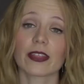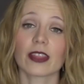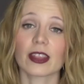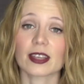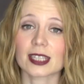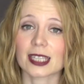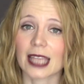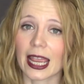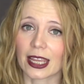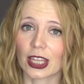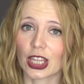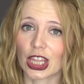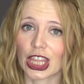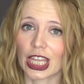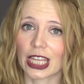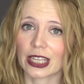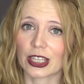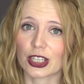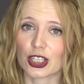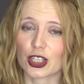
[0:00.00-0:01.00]
the second
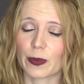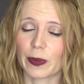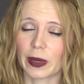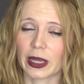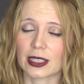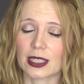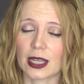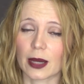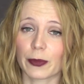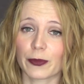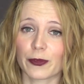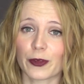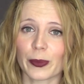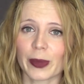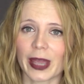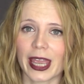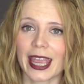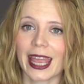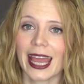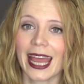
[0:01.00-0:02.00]
thing that she picked up for
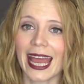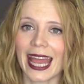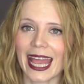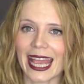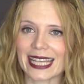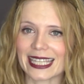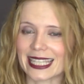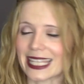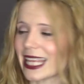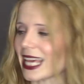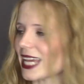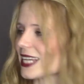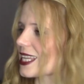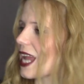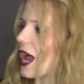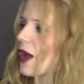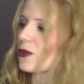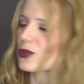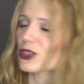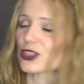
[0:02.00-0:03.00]
me is
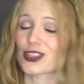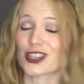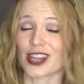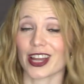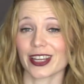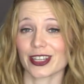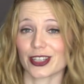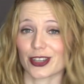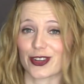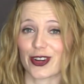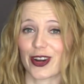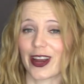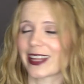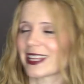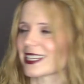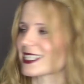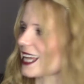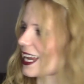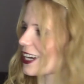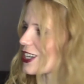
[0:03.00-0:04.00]
this I was dying to try
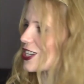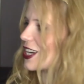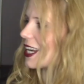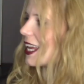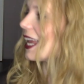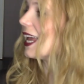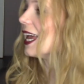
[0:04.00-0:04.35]
this actually